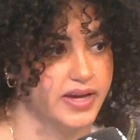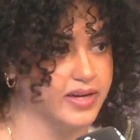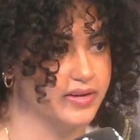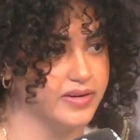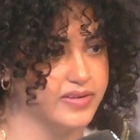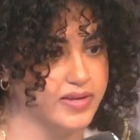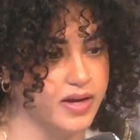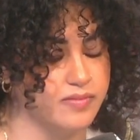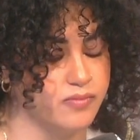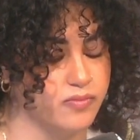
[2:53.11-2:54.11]
and
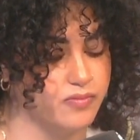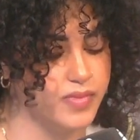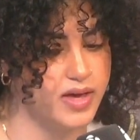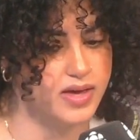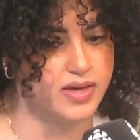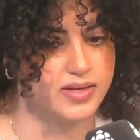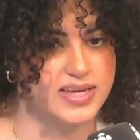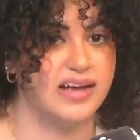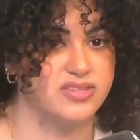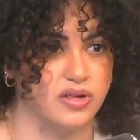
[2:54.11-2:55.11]

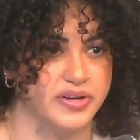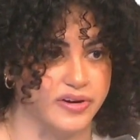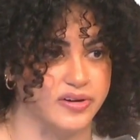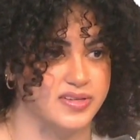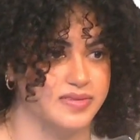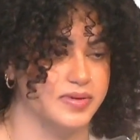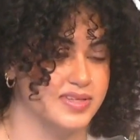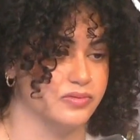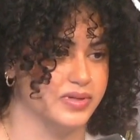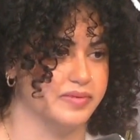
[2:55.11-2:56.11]
to have solidarity is
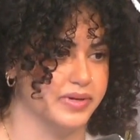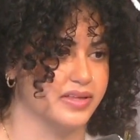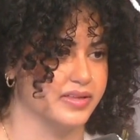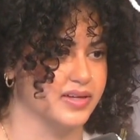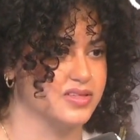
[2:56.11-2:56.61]
a really big thing.